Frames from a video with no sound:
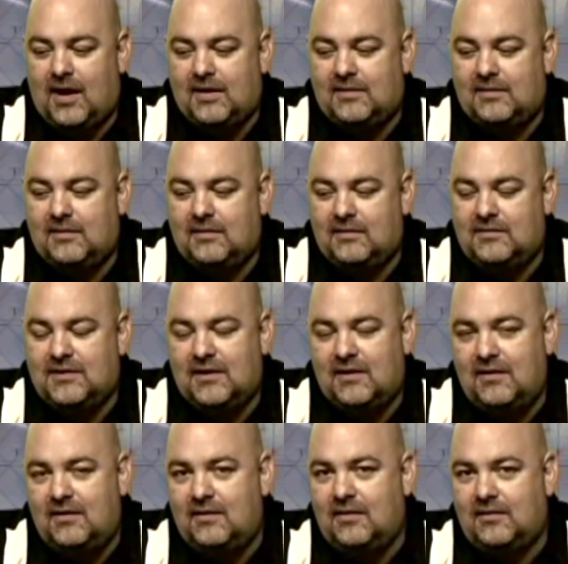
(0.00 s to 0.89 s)
I
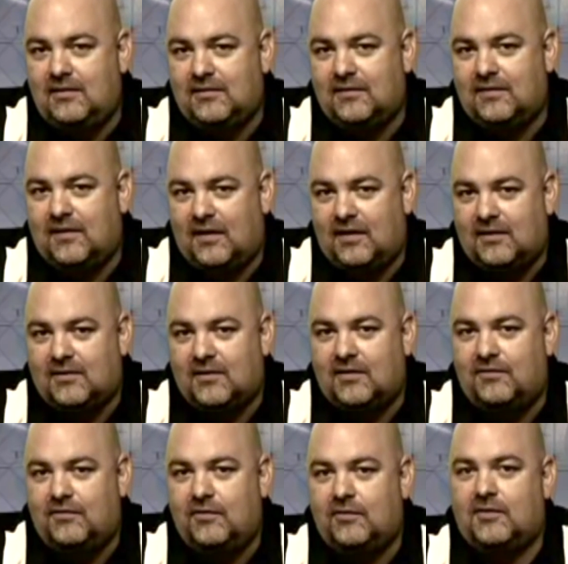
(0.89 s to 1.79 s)
tend to think
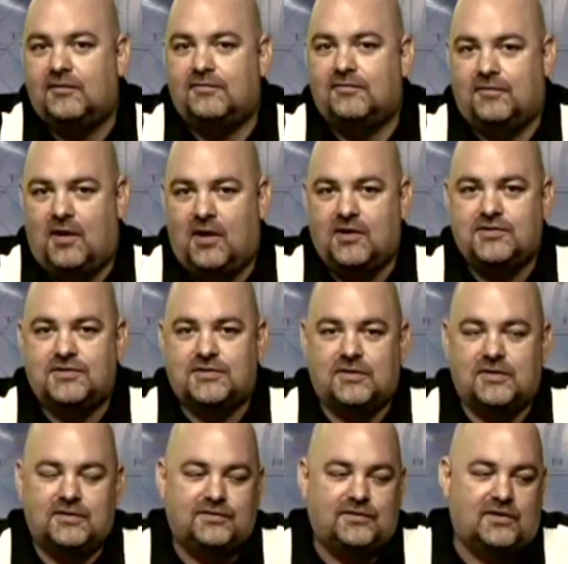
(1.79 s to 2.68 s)
that if you can
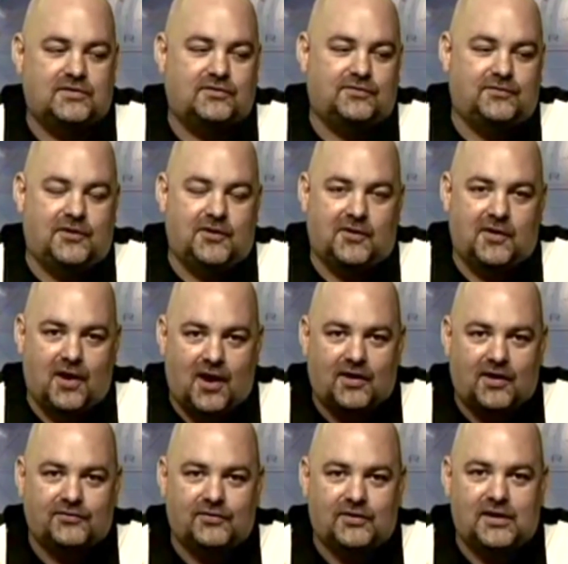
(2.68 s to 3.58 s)
foster a sense of
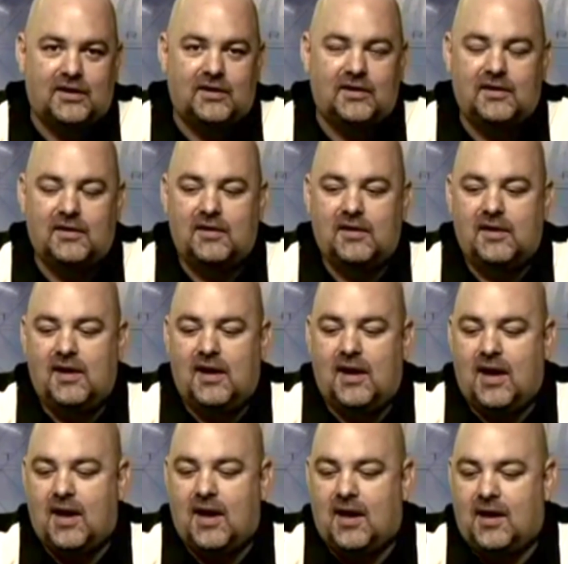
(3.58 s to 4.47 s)
curiosity
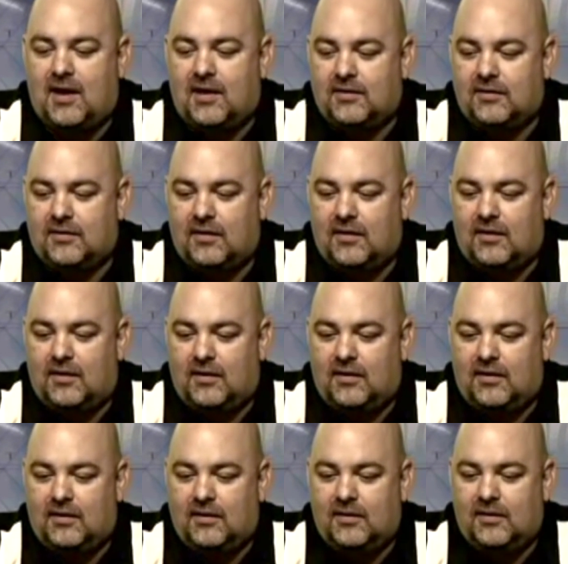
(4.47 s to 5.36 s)
and
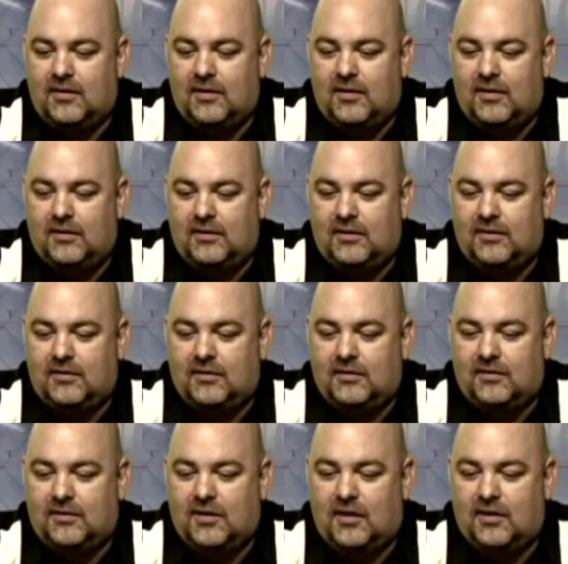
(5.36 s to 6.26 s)

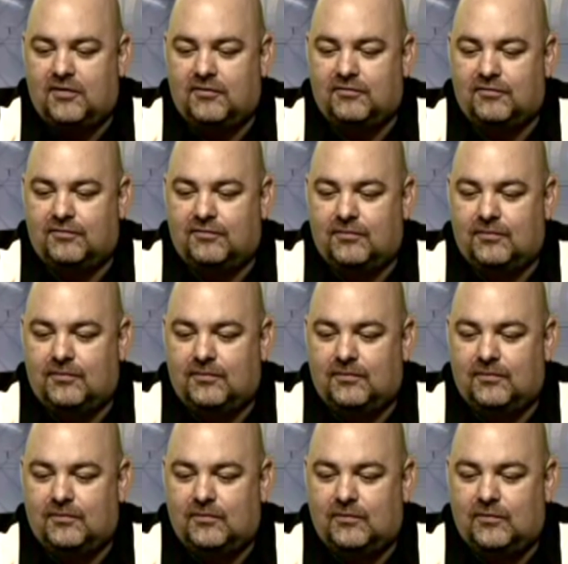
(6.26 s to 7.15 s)
kind of
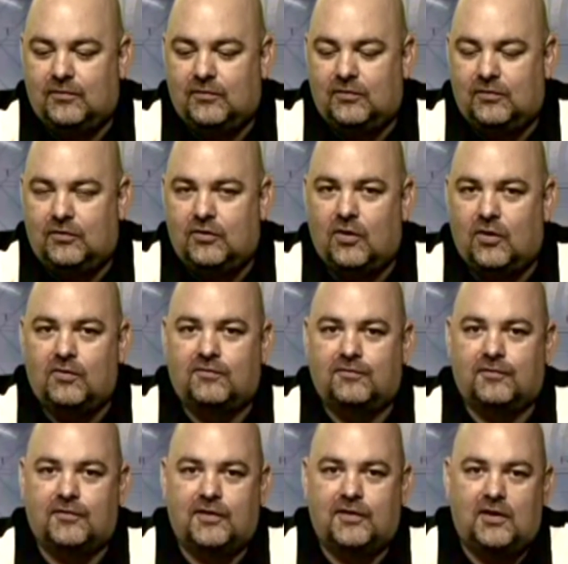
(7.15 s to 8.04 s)

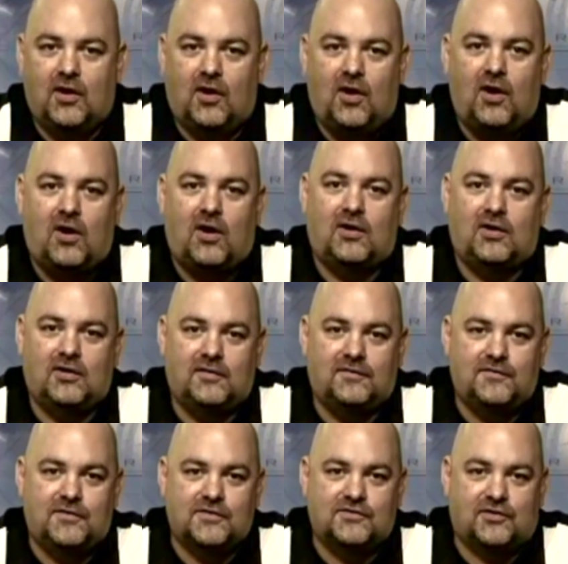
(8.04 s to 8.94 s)
go for the
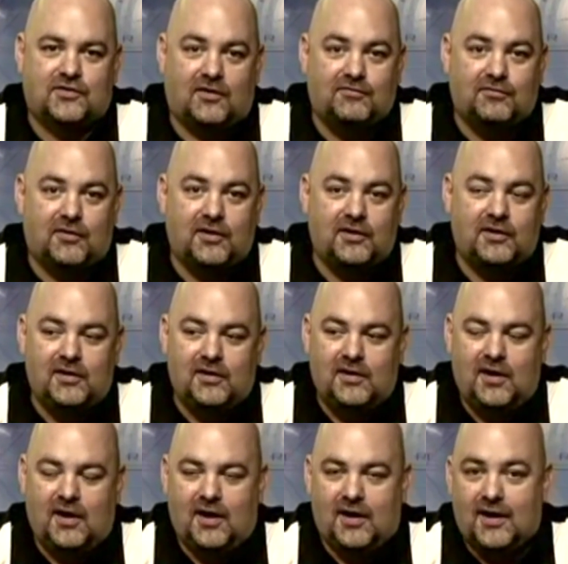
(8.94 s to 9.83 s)
awe of discovery
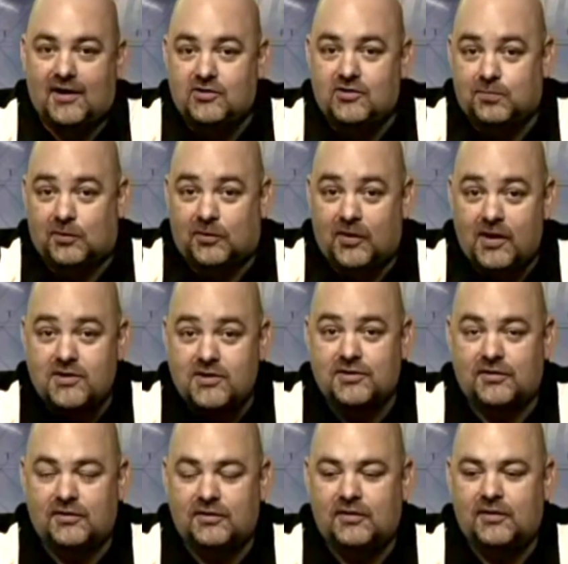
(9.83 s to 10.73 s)
and
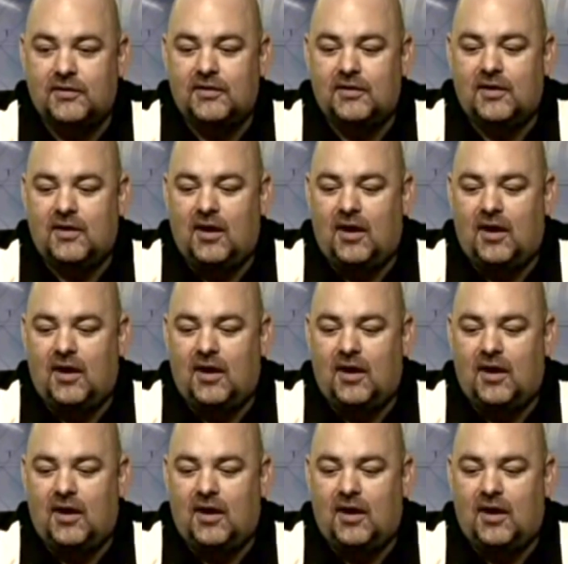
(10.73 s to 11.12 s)
exploration,